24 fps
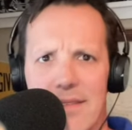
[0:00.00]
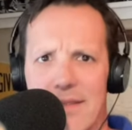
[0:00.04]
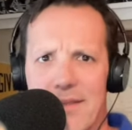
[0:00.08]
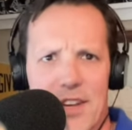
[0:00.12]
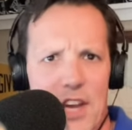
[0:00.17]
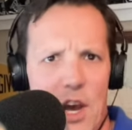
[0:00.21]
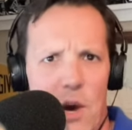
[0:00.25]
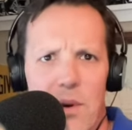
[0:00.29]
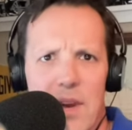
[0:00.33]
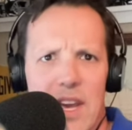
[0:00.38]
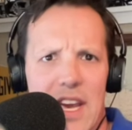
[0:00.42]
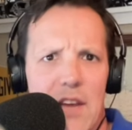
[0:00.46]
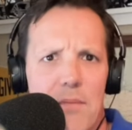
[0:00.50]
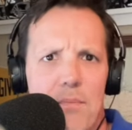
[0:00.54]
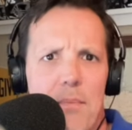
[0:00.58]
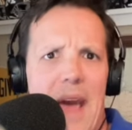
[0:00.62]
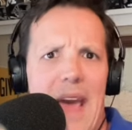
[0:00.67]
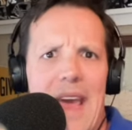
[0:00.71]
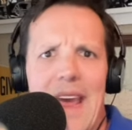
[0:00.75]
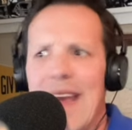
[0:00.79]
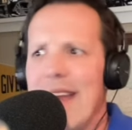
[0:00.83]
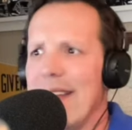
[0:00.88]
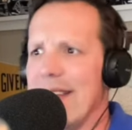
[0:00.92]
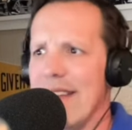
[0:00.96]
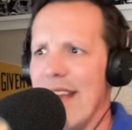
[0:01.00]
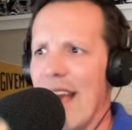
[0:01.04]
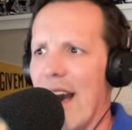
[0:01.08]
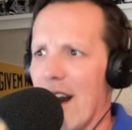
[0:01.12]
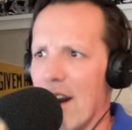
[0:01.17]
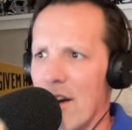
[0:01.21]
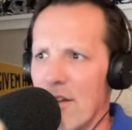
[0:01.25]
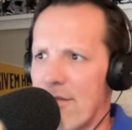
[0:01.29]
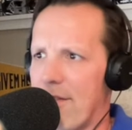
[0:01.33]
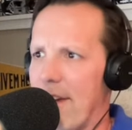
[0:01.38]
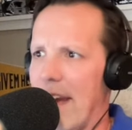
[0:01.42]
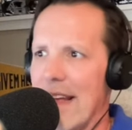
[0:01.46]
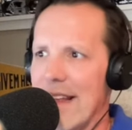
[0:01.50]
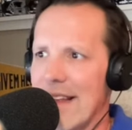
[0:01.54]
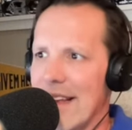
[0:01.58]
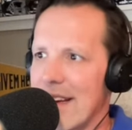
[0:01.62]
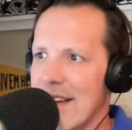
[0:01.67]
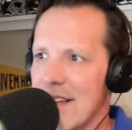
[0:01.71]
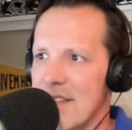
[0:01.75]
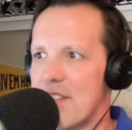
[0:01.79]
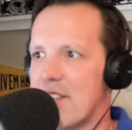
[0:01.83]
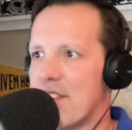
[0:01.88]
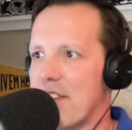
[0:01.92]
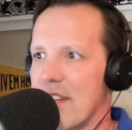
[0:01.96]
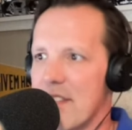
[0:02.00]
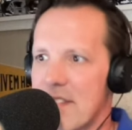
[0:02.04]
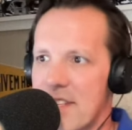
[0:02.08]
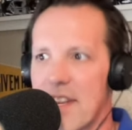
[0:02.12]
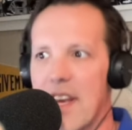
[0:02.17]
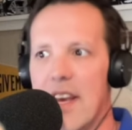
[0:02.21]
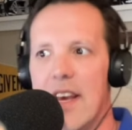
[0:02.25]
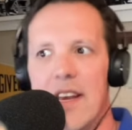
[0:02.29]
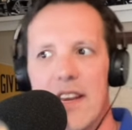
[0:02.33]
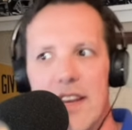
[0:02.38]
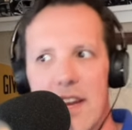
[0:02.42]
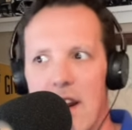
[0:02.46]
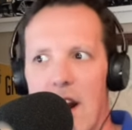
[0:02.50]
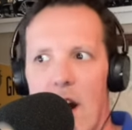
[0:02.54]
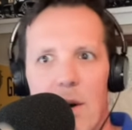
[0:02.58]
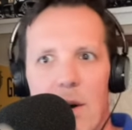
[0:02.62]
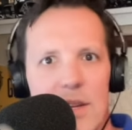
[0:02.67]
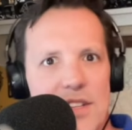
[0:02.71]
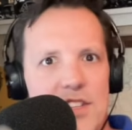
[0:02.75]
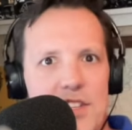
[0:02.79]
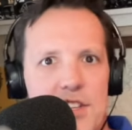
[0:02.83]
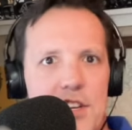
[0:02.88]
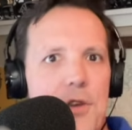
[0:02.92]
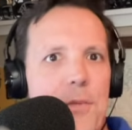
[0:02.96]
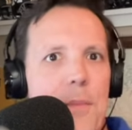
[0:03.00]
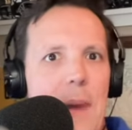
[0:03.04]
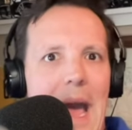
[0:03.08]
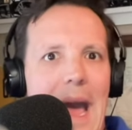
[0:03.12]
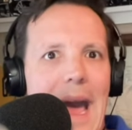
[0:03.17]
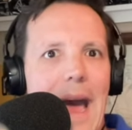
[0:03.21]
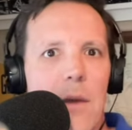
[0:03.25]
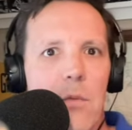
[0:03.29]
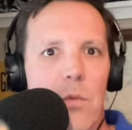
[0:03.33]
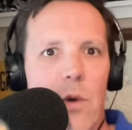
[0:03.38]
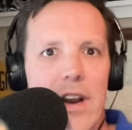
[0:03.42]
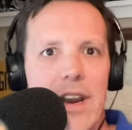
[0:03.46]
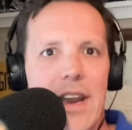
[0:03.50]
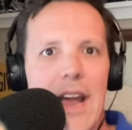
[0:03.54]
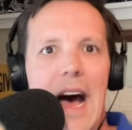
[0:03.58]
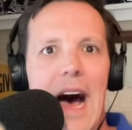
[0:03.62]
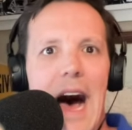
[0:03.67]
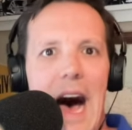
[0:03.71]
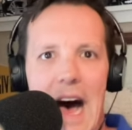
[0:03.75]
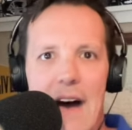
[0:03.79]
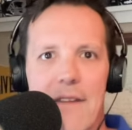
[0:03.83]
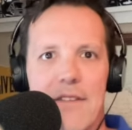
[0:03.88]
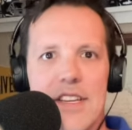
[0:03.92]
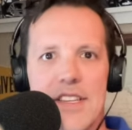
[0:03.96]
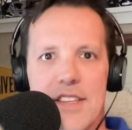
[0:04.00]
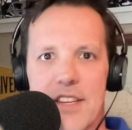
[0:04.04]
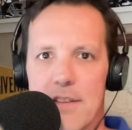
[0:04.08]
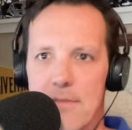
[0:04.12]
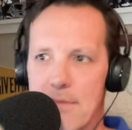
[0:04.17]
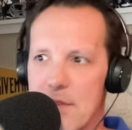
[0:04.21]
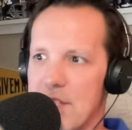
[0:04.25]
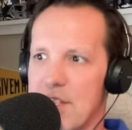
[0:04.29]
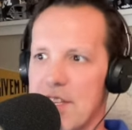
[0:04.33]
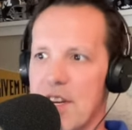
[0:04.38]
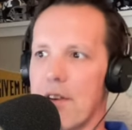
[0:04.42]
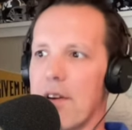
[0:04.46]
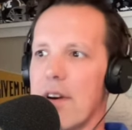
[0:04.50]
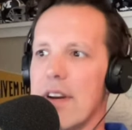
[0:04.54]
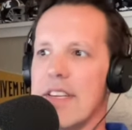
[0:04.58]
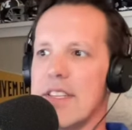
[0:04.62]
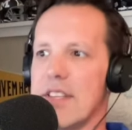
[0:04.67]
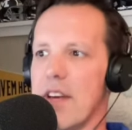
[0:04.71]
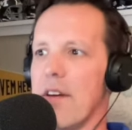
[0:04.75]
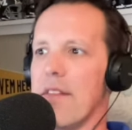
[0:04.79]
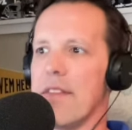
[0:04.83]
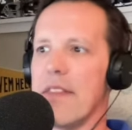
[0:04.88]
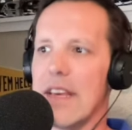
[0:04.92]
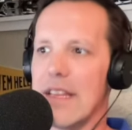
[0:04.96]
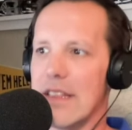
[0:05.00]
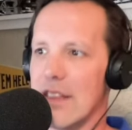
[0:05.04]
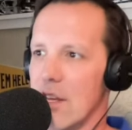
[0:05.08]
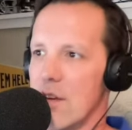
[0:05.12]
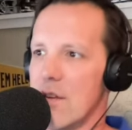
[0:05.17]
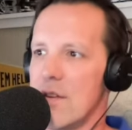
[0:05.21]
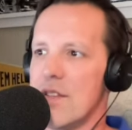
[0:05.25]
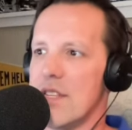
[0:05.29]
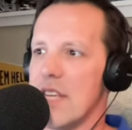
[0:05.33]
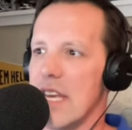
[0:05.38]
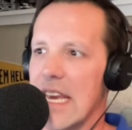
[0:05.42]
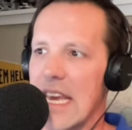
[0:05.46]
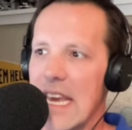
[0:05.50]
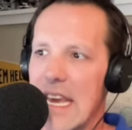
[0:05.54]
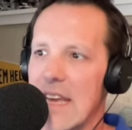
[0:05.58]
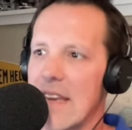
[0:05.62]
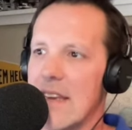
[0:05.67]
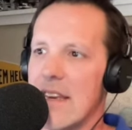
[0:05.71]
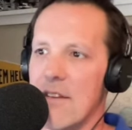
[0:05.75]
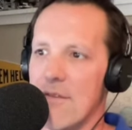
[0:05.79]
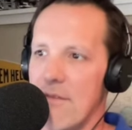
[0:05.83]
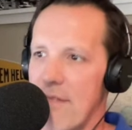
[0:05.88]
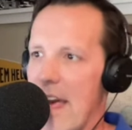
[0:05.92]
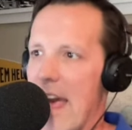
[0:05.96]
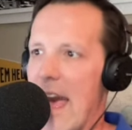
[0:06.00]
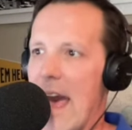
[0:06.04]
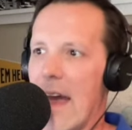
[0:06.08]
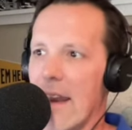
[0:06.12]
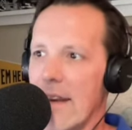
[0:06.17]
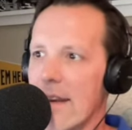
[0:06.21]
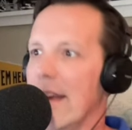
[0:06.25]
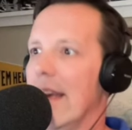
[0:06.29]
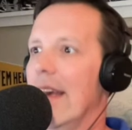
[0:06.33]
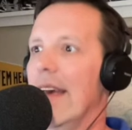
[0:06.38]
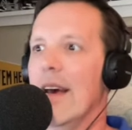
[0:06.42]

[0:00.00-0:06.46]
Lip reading: Go get paid, young fella. It's just, you know, it's too bad when obviously Missouri's on the losing end of that.